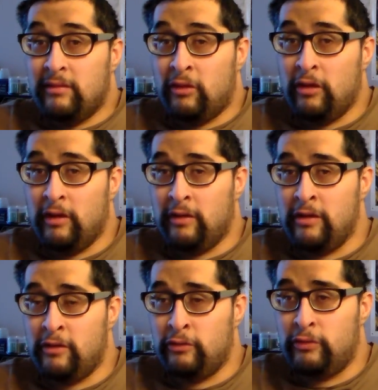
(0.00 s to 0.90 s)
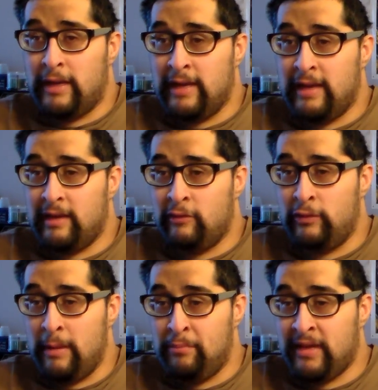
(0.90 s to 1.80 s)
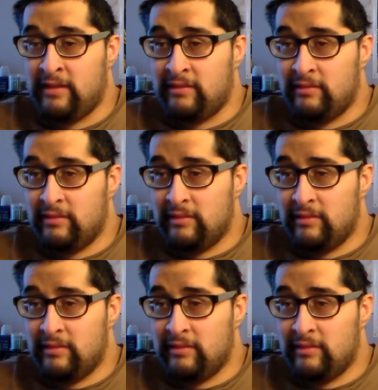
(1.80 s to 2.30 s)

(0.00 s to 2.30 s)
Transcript: Or no, who got hit? Who got bit?